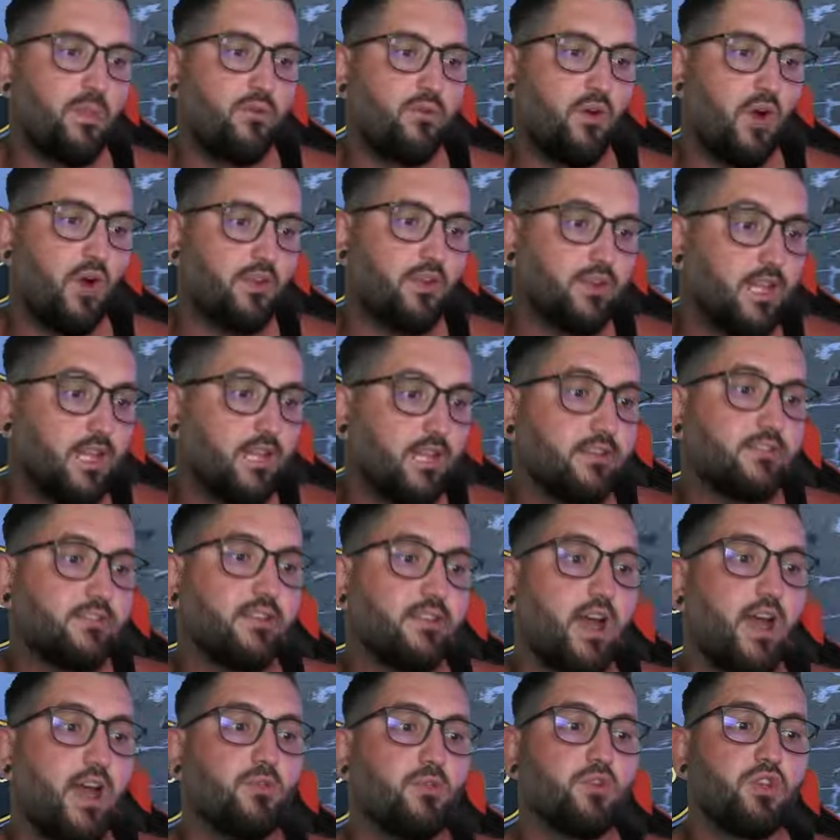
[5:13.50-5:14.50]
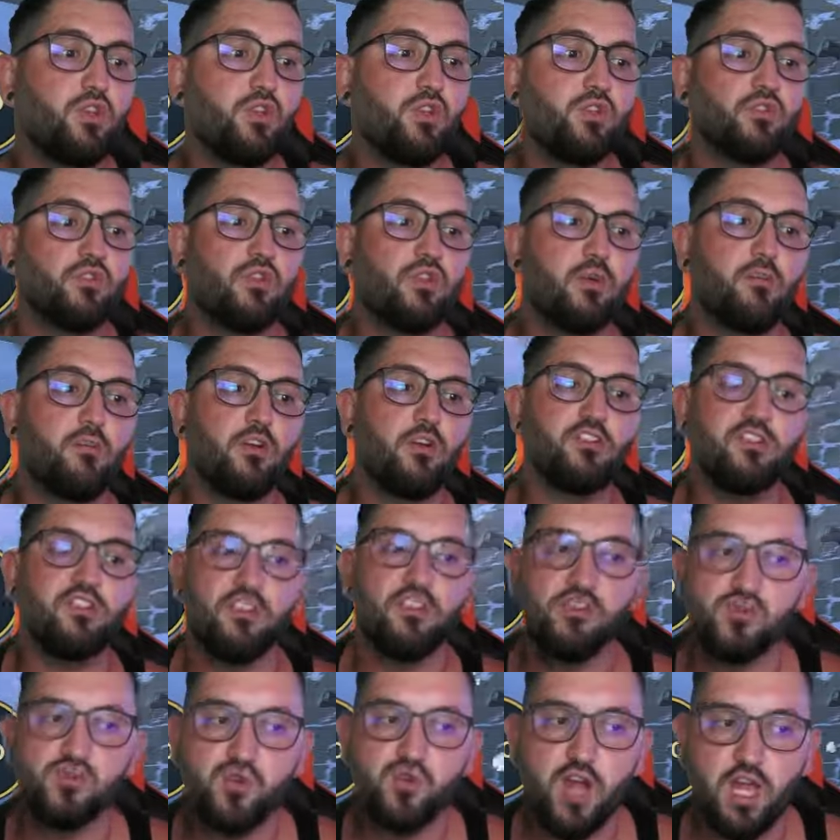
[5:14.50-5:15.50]
On this, I would use them on
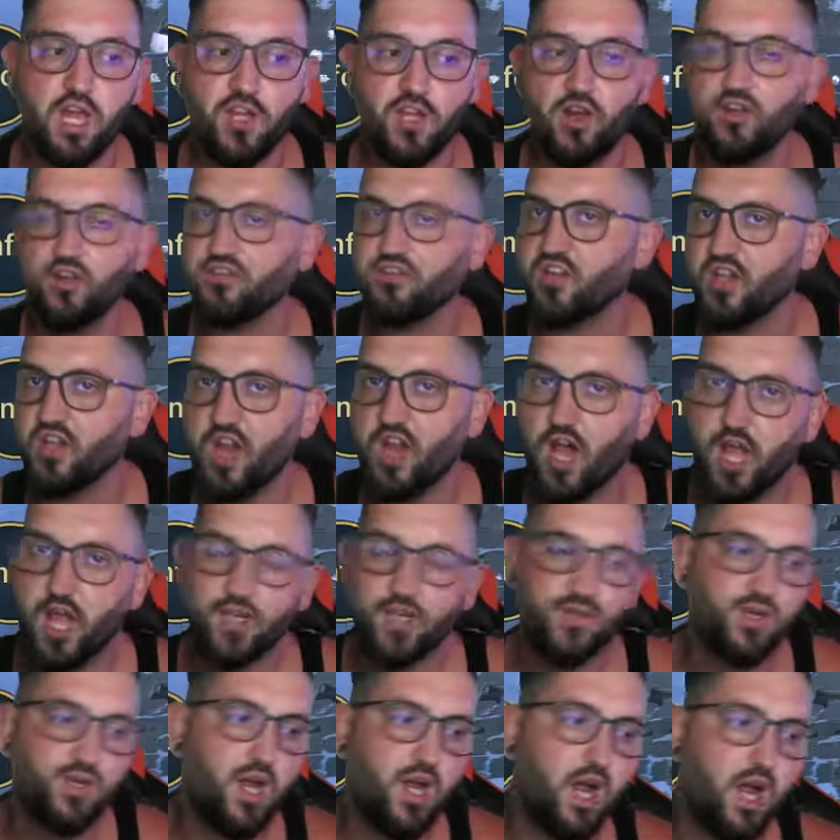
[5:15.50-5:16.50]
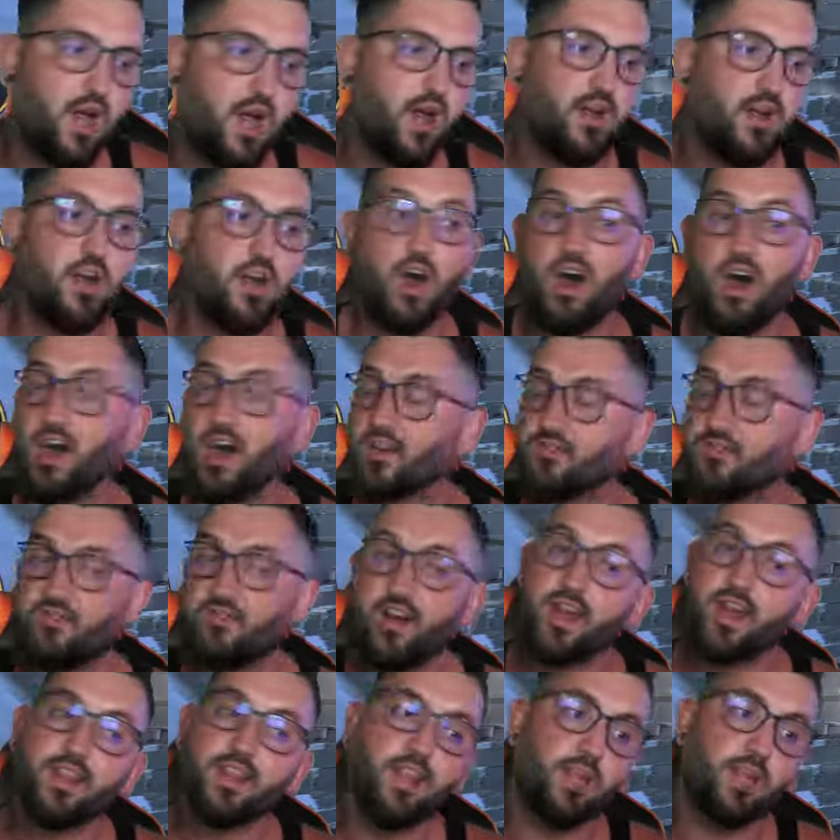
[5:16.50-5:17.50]
Cintranos, on Hydra, Hard
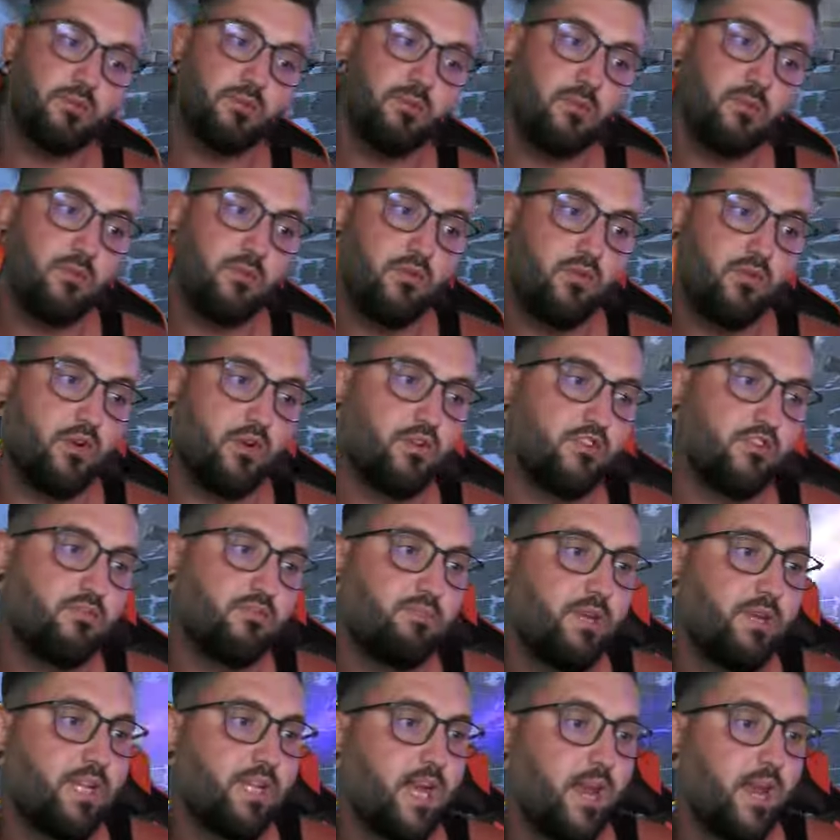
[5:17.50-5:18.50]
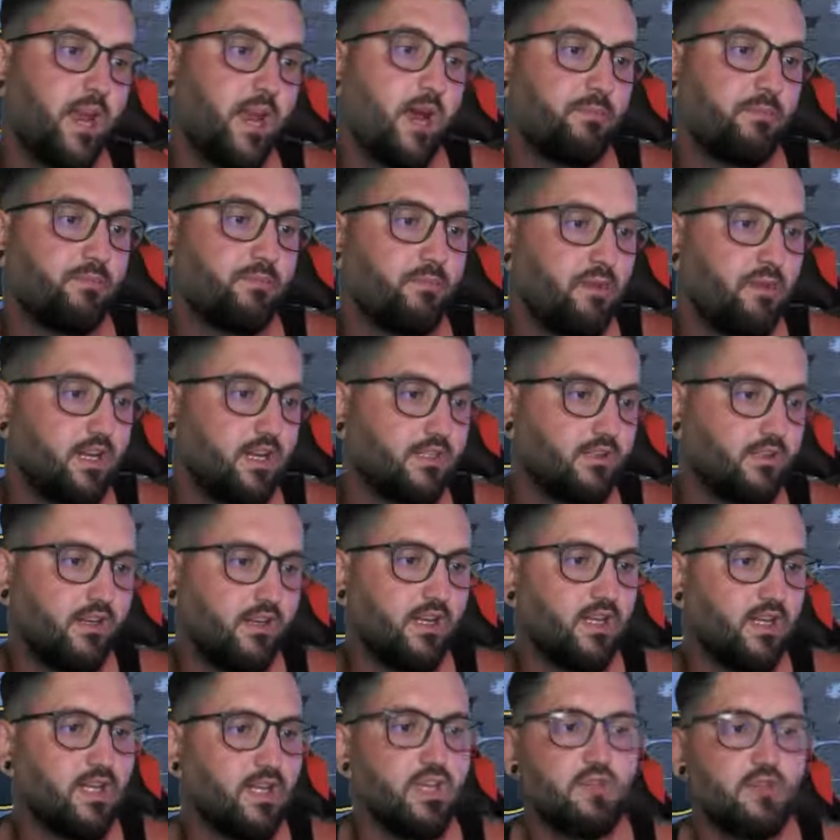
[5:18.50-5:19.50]
Fire Knight, maybe if I want to speed that up, but
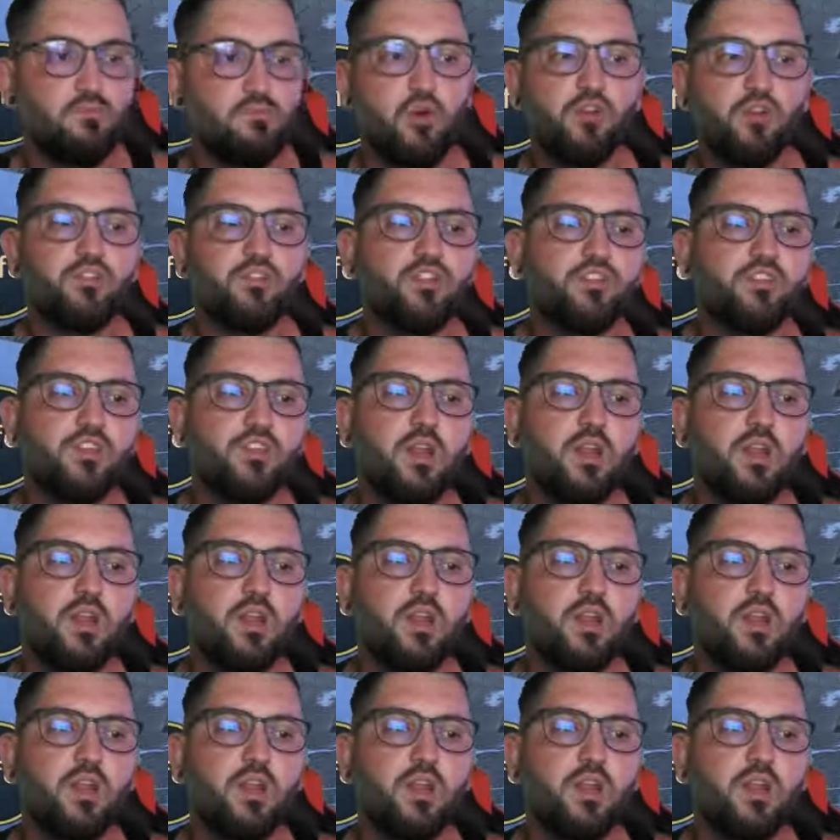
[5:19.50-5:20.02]
mostly it's